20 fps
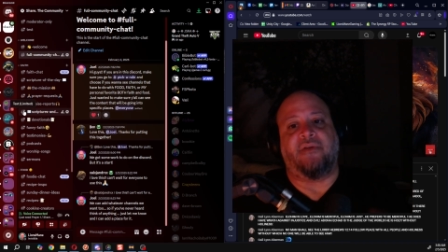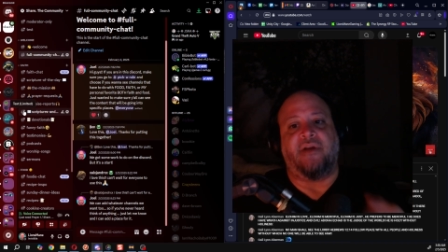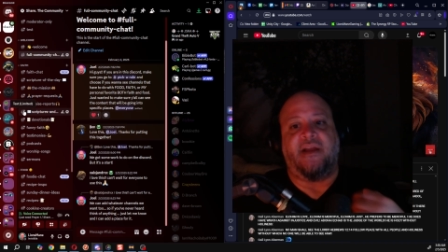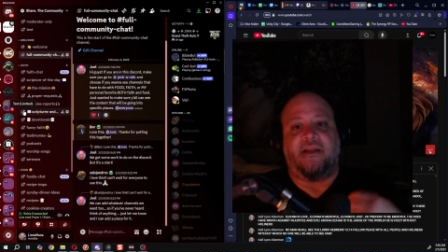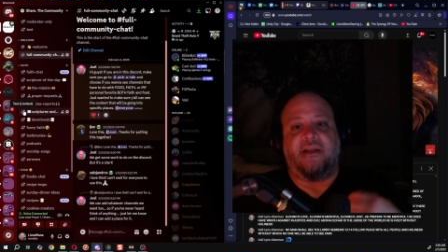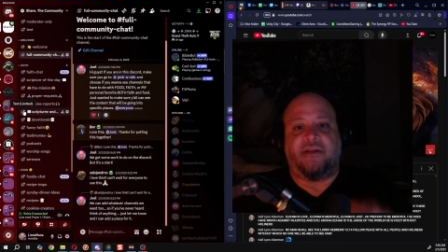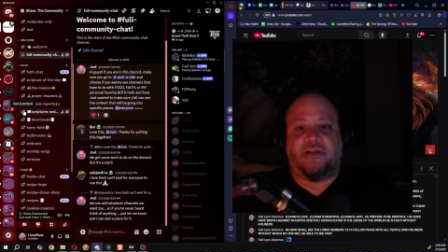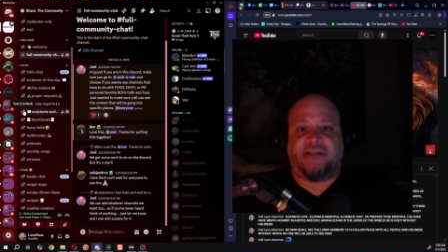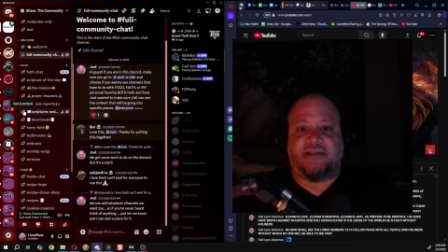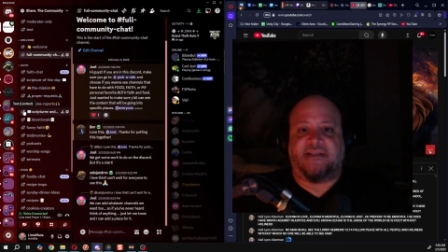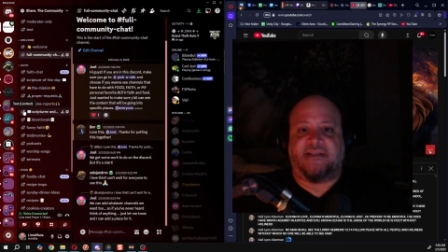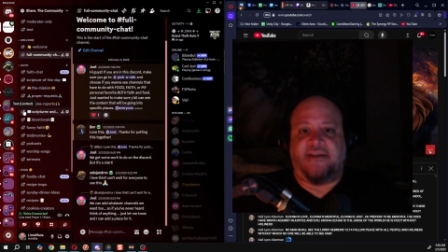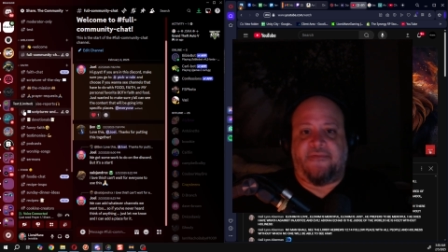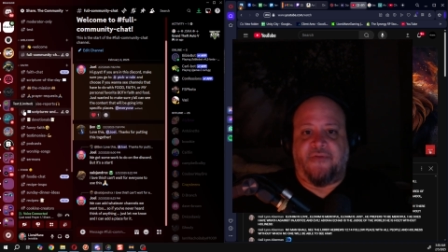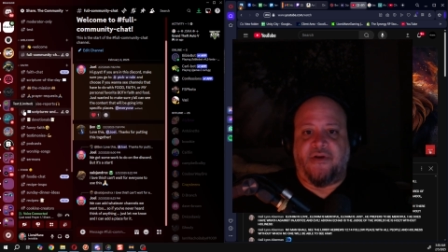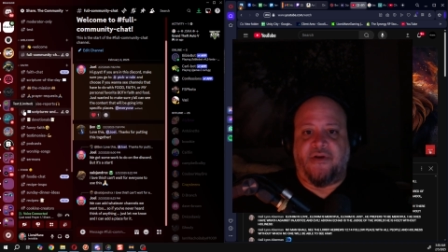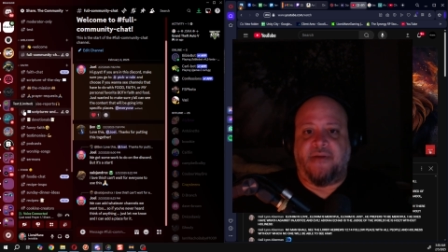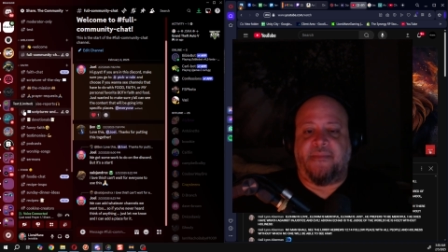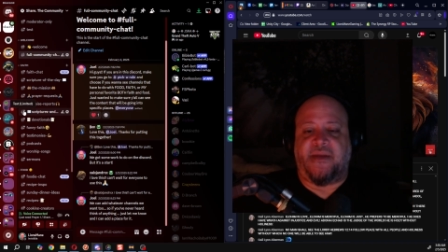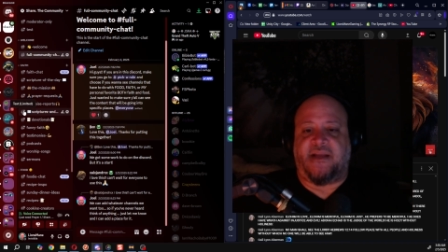It looks
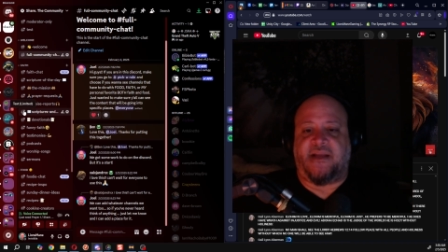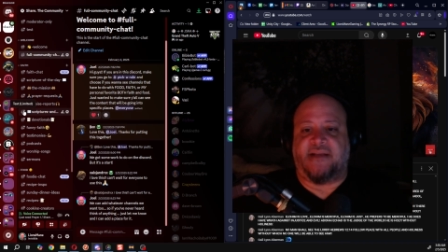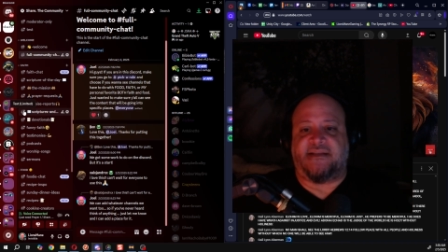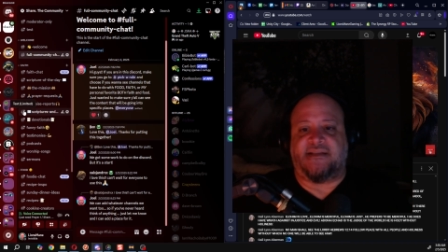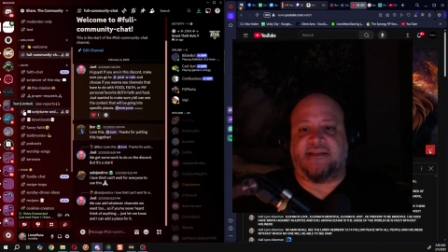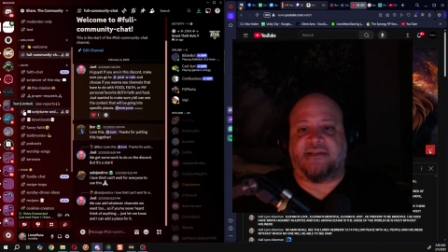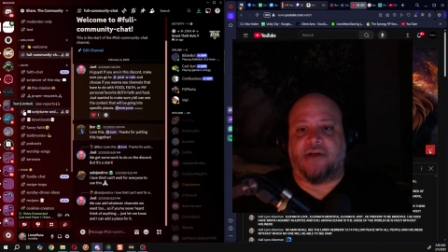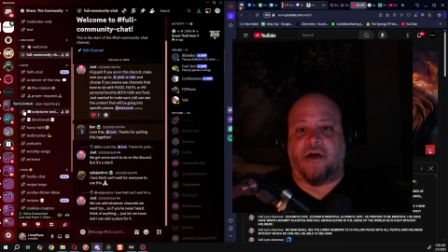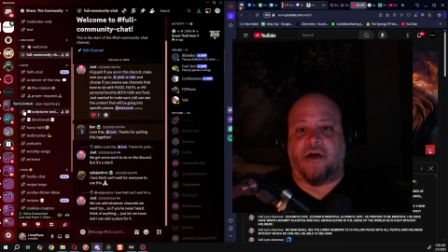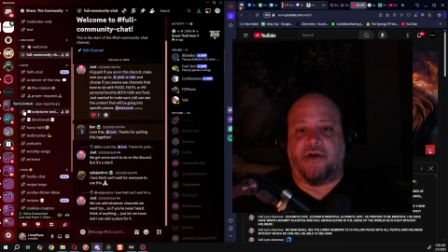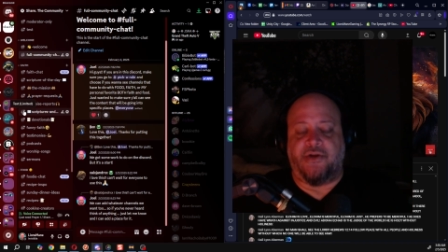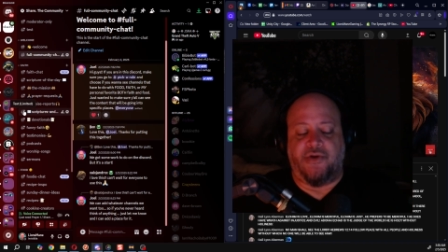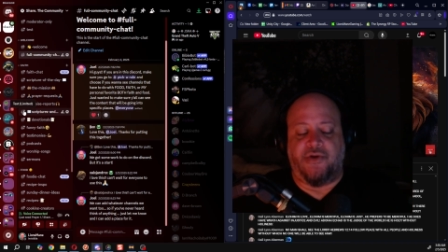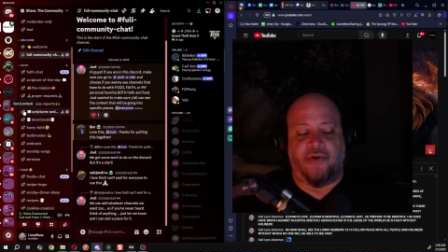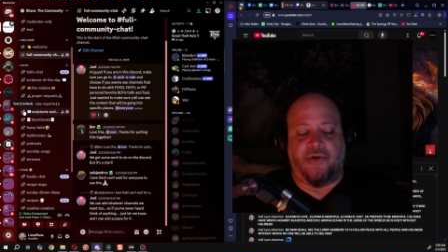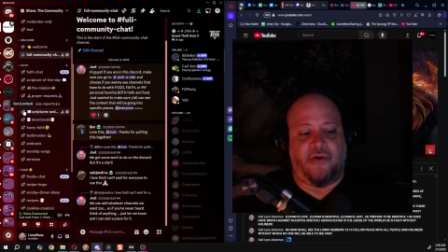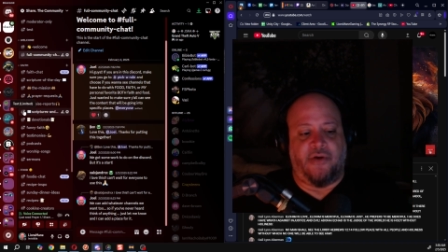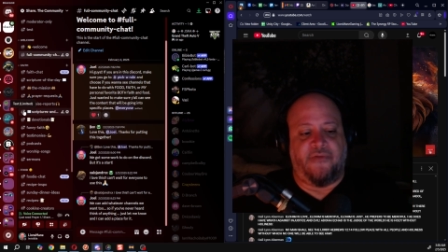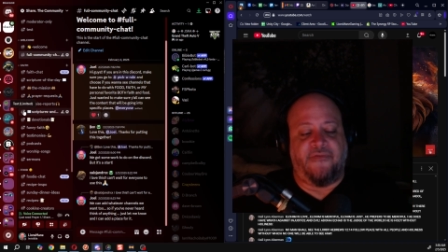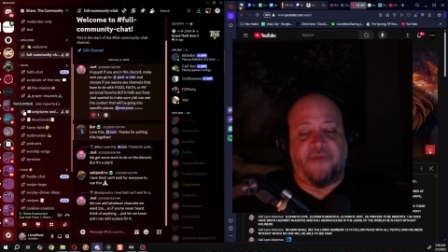different because it's on
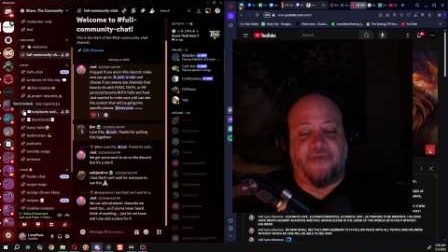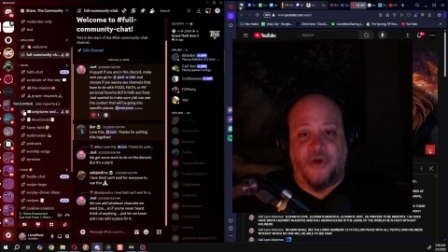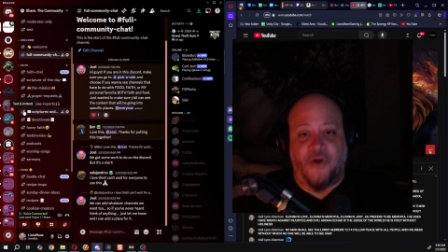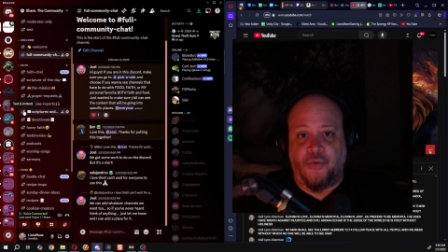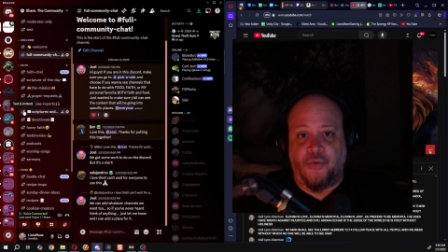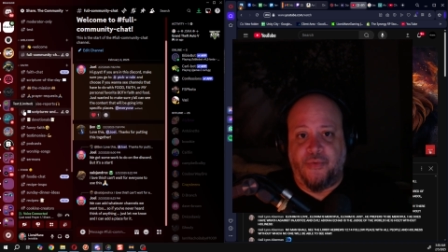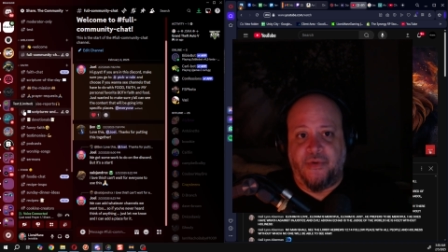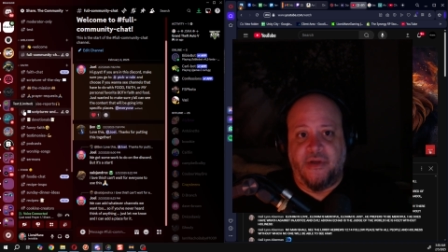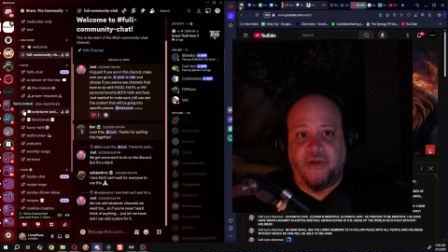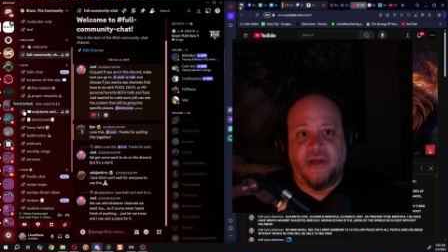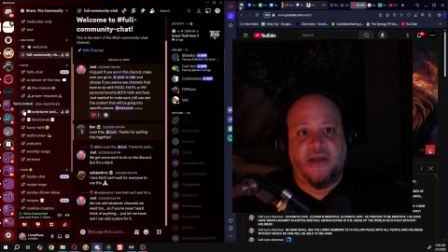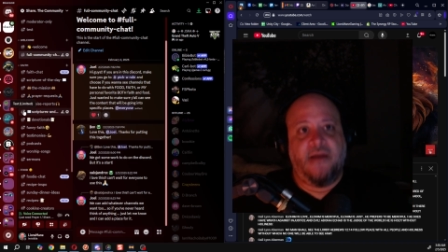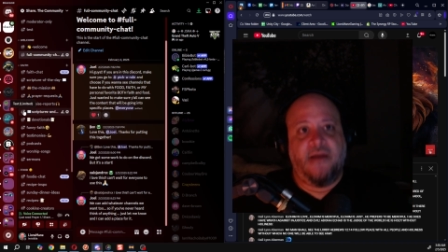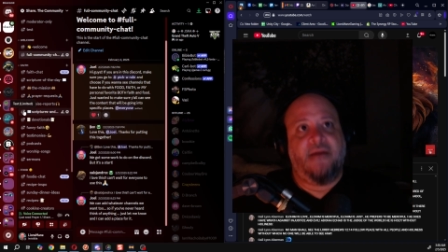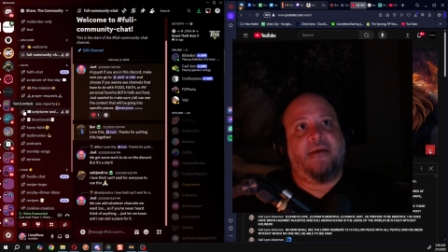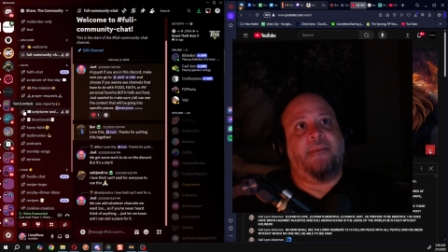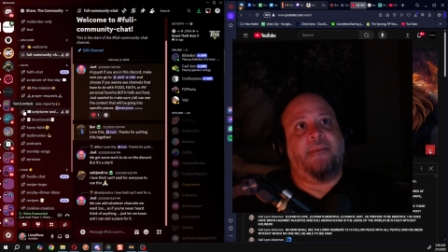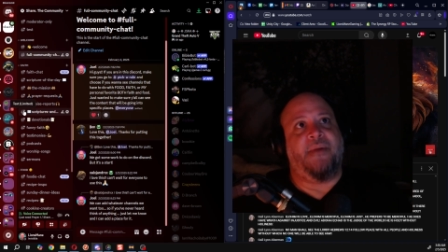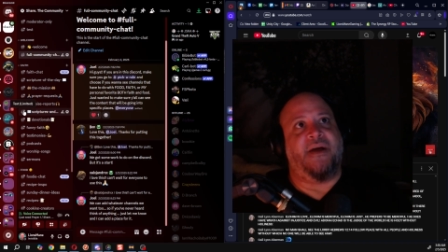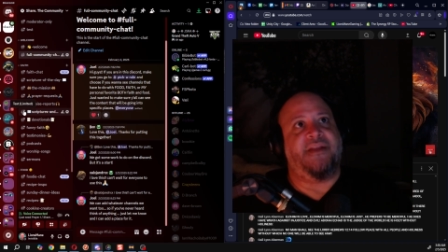your phone,
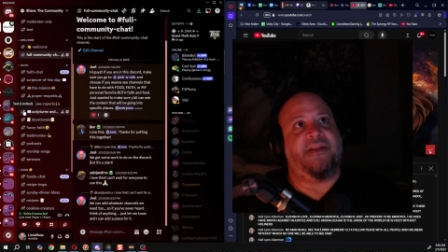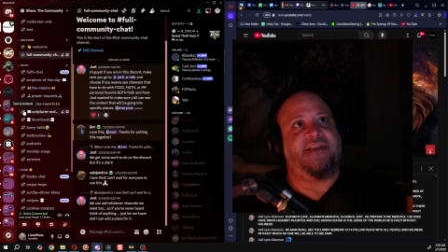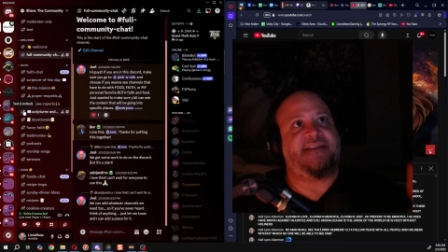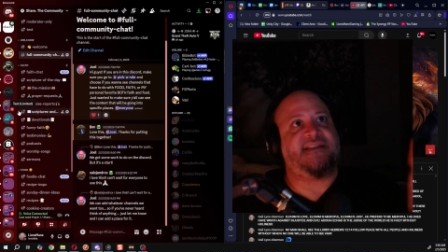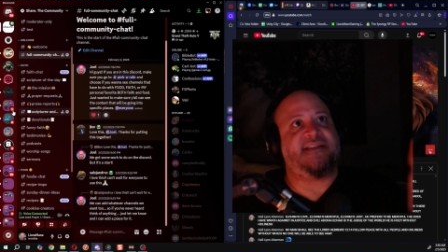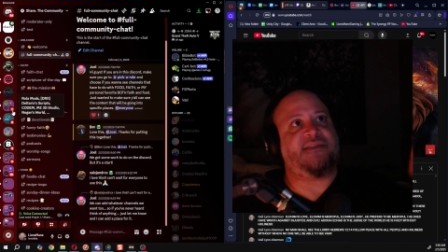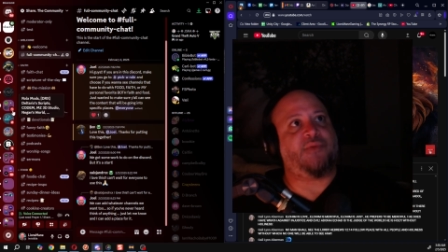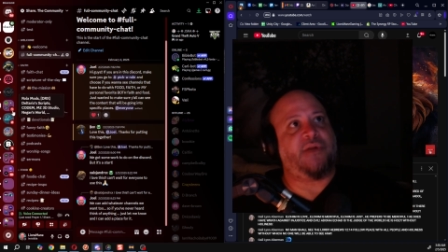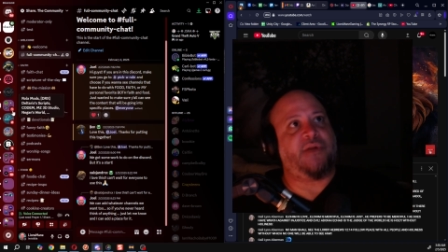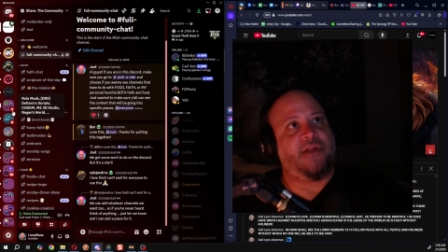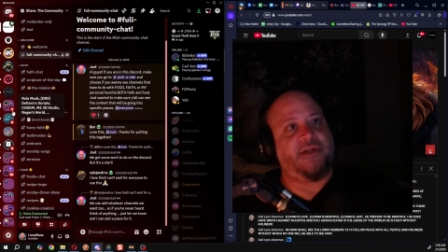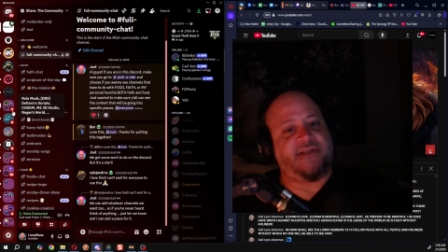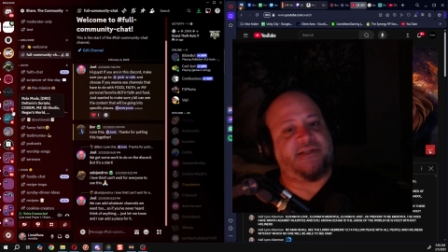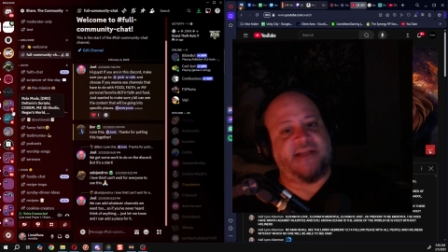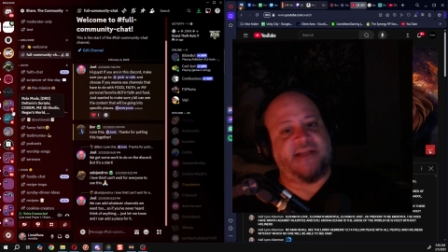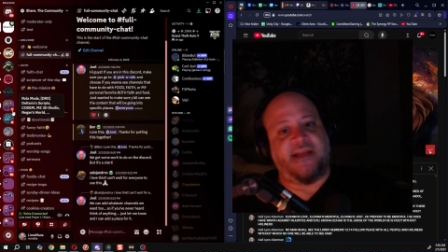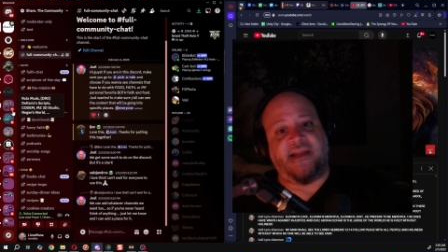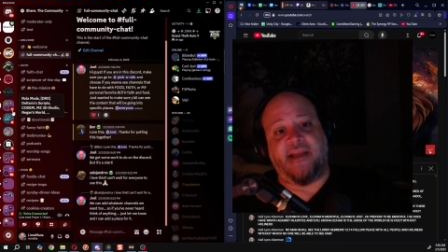but this is what it looks like.